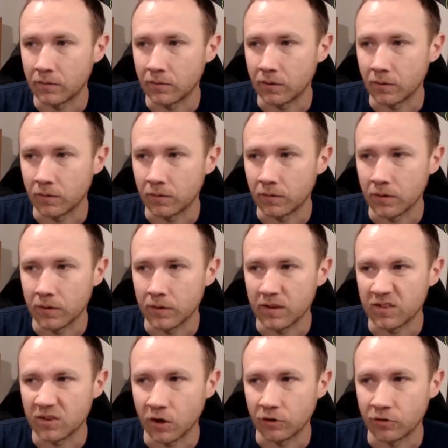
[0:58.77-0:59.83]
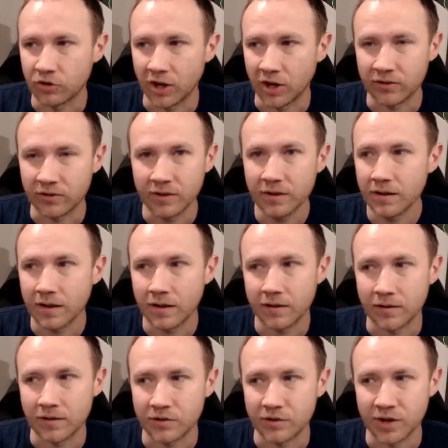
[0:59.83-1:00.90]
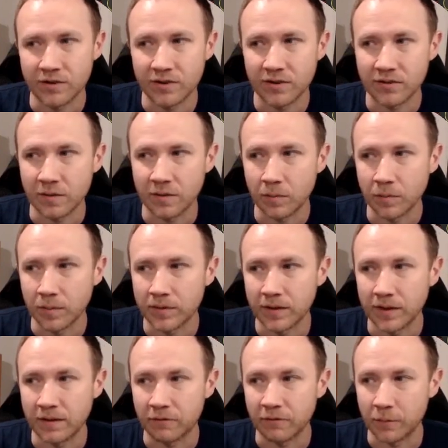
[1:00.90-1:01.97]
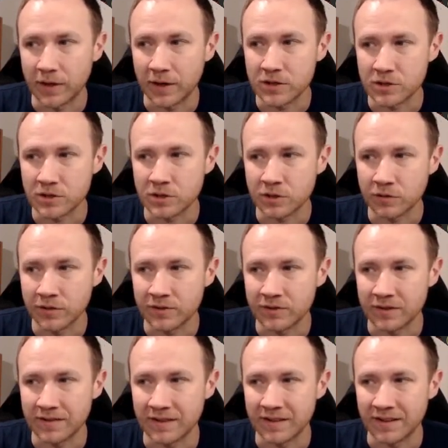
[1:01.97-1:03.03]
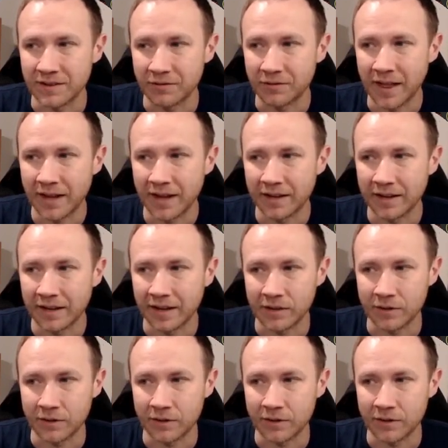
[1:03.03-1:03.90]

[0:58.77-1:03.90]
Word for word: so it's called Jason, It says Jason is implemented an information service. He's hidden a flag in it. Can you